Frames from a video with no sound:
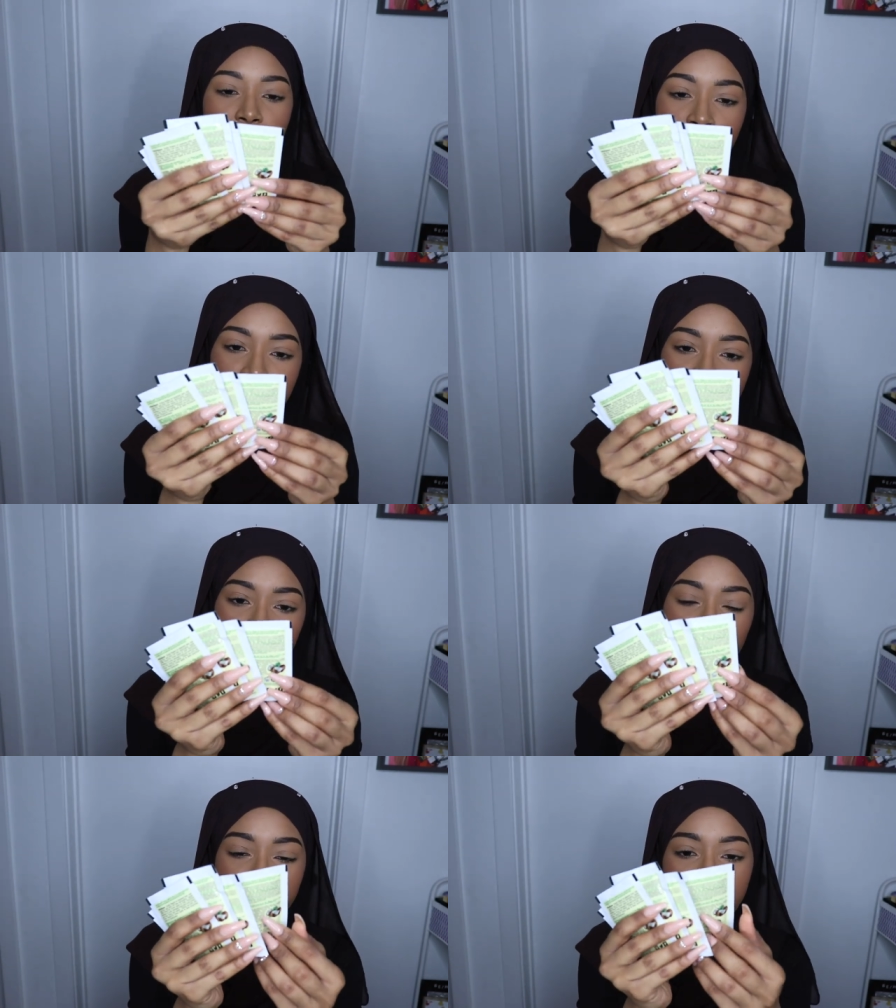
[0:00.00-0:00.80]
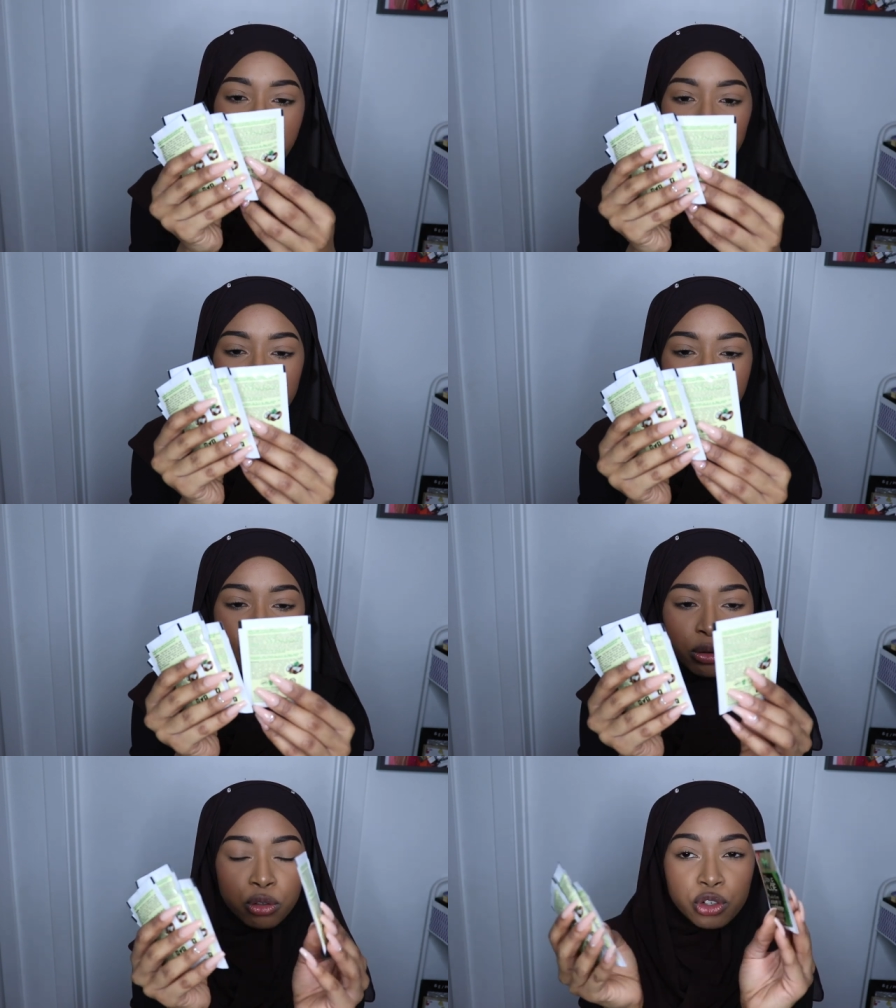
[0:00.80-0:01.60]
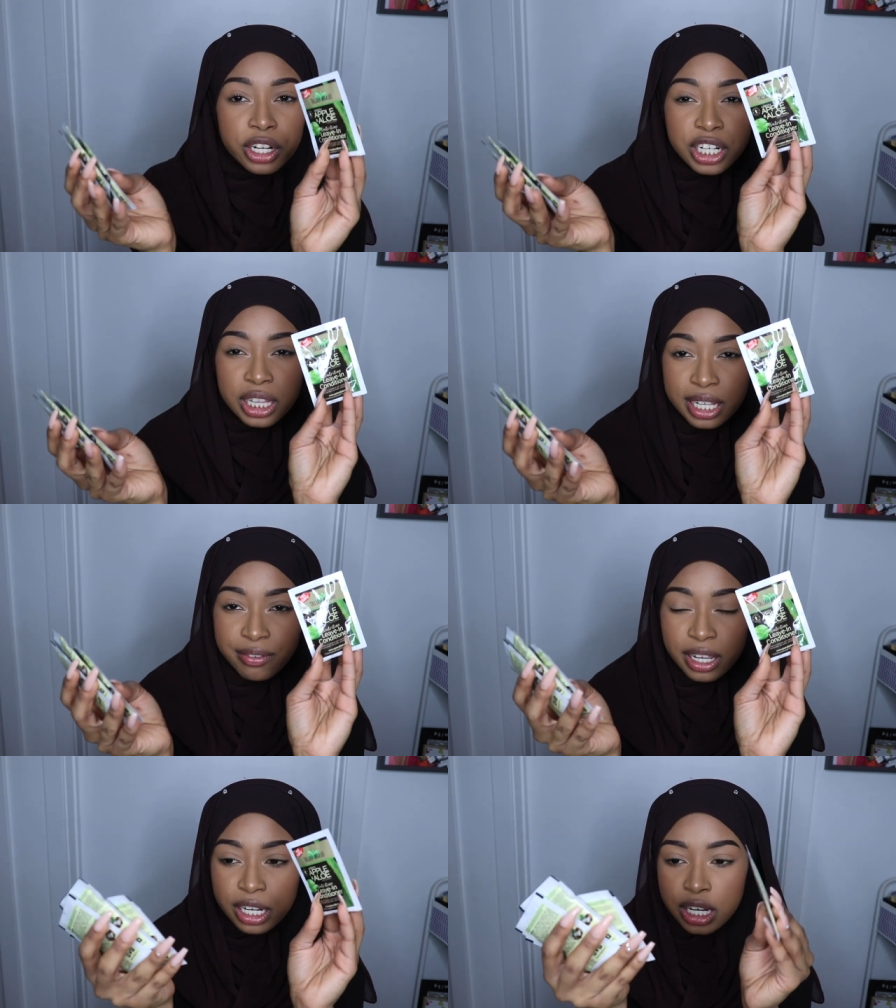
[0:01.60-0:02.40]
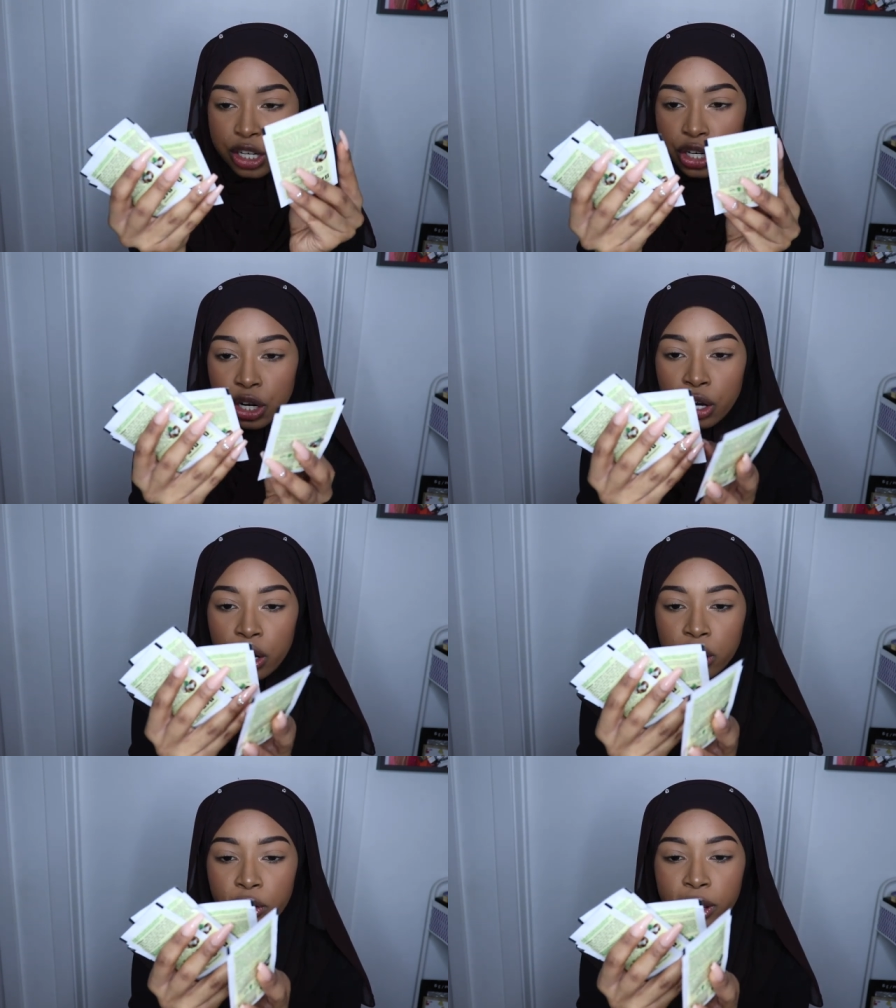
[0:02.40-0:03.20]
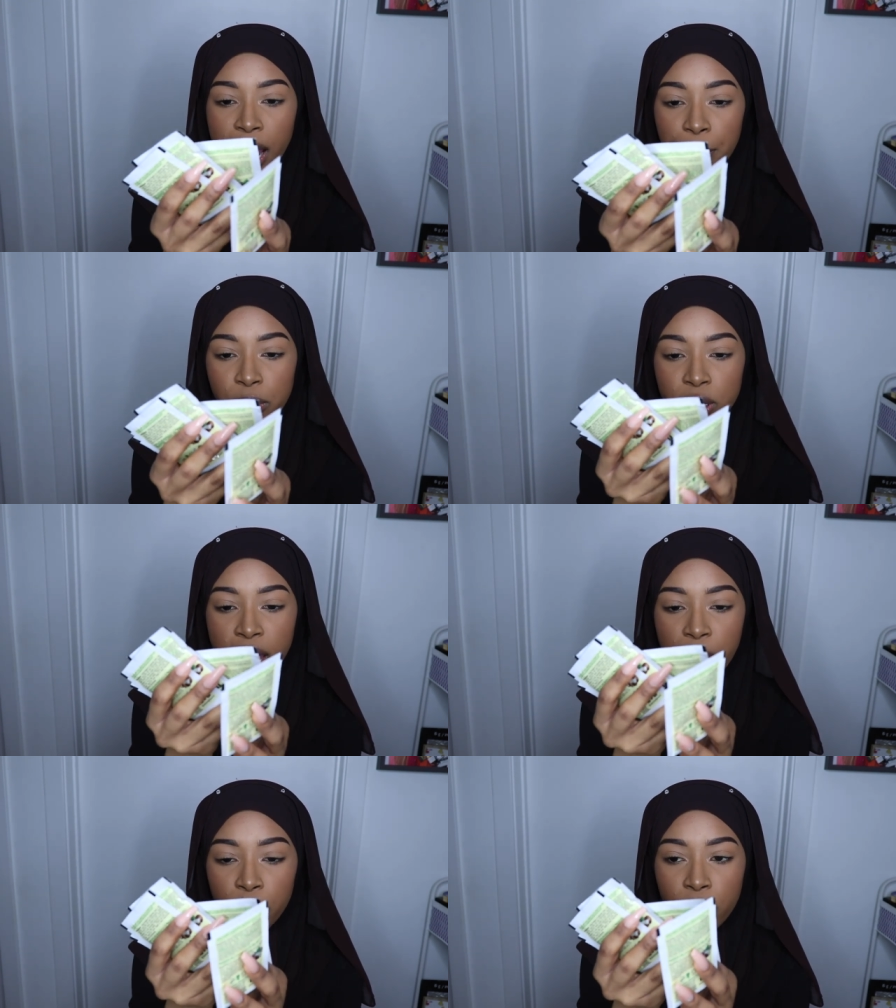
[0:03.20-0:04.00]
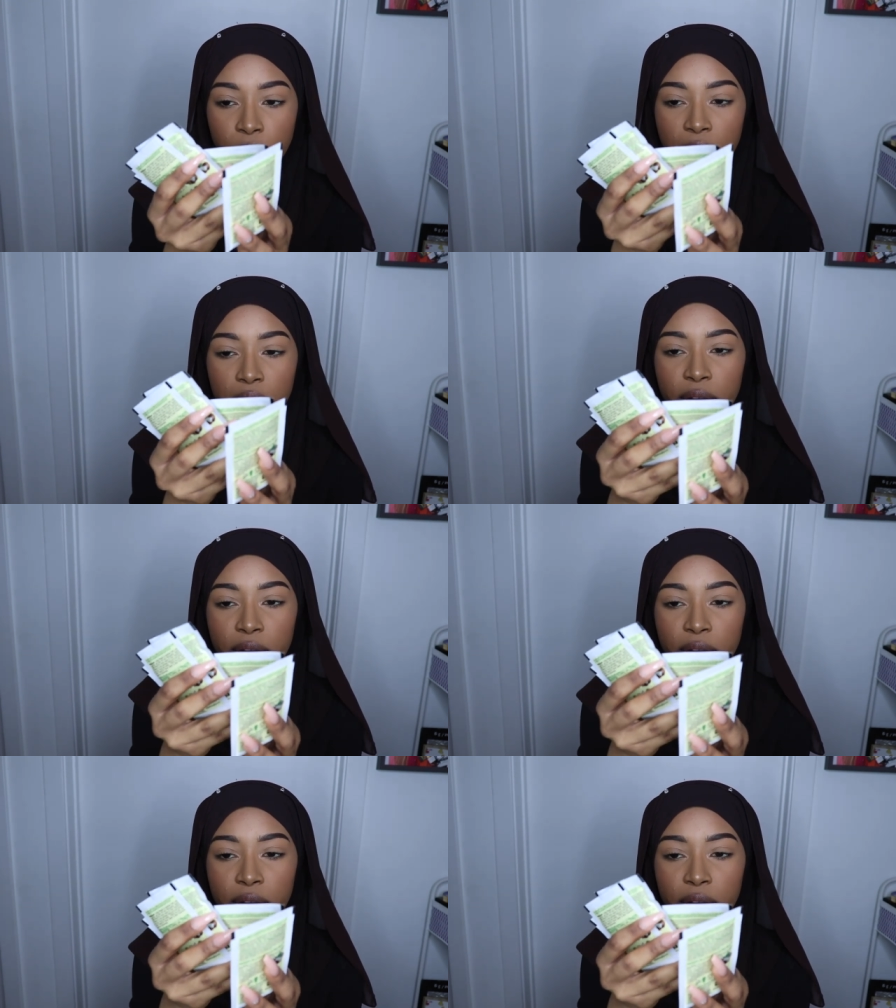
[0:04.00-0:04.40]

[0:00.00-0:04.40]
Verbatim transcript: Um, green apple and aloe nutrition leave-in conditioner. Green apple and aloe.